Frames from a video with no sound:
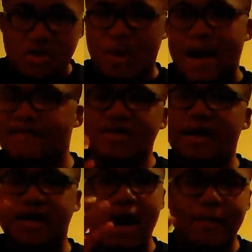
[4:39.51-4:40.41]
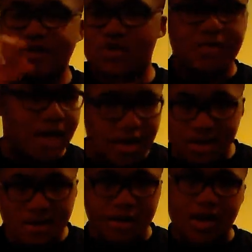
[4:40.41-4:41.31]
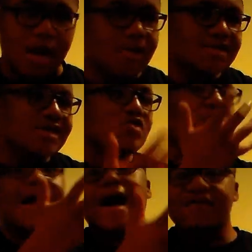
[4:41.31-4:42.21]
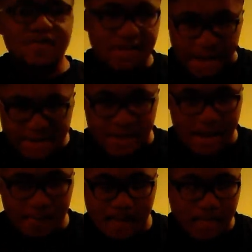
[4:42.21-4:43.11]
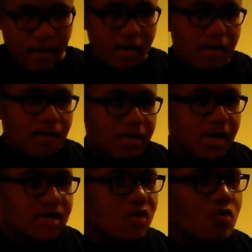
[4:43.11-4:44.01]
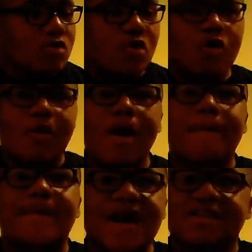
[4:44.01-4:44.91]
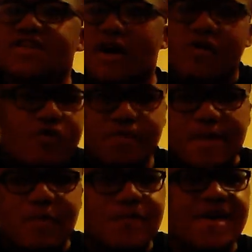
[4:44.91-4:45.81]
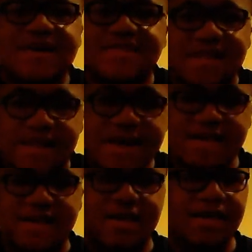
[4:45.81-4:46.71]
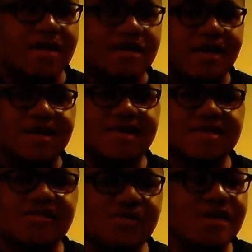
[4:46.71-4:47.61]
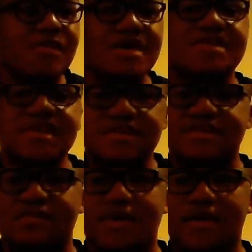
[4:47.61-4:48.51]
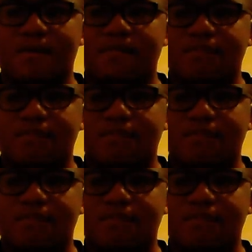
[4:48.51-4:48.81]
You have to like comics or manga. I'm not saying you have to like that. But don't go around bashing other people because they like it. Like, it doesn't really make sense to me.